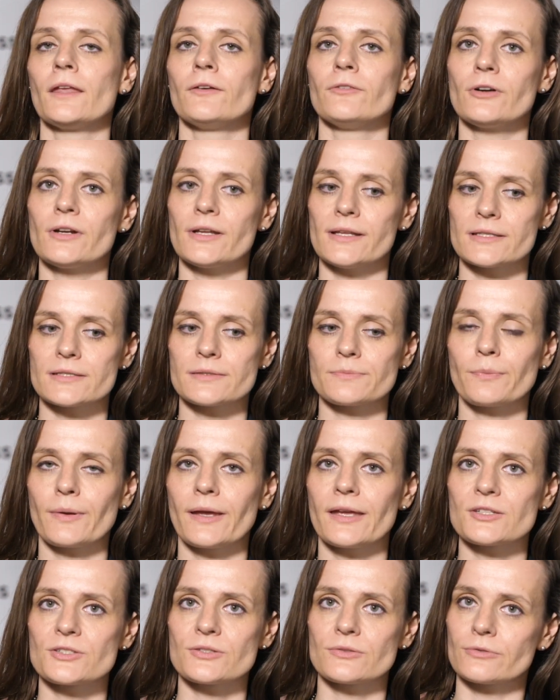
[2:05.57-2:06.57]
whereas
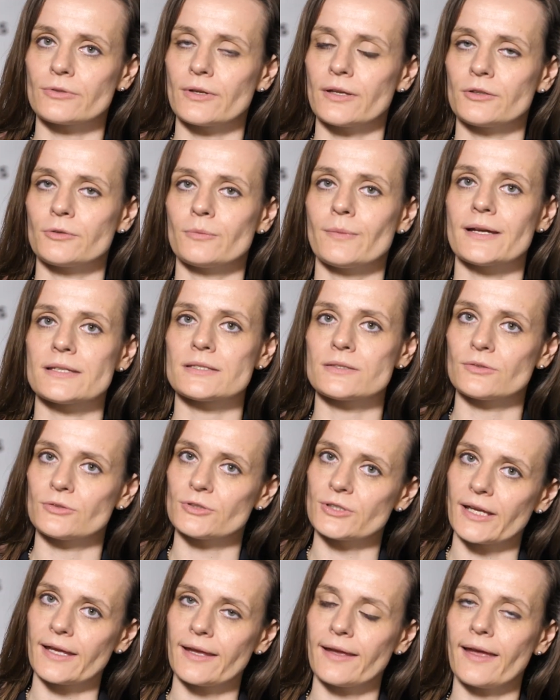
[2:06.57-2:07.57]
patients randomized to
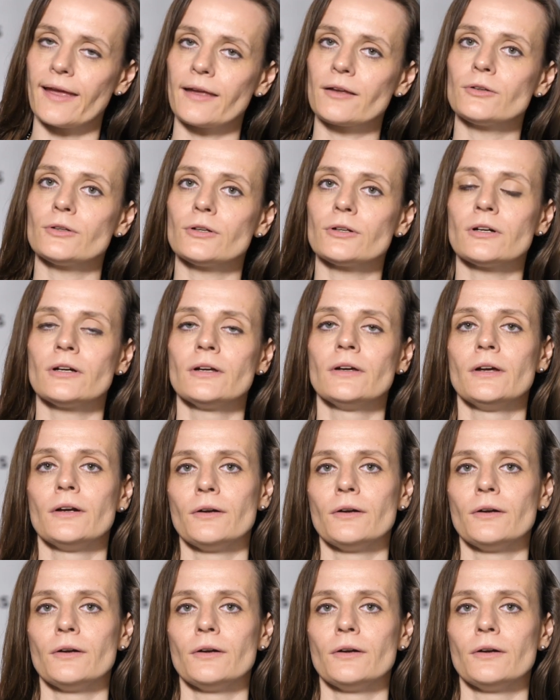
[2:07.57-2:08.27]
ticagrelor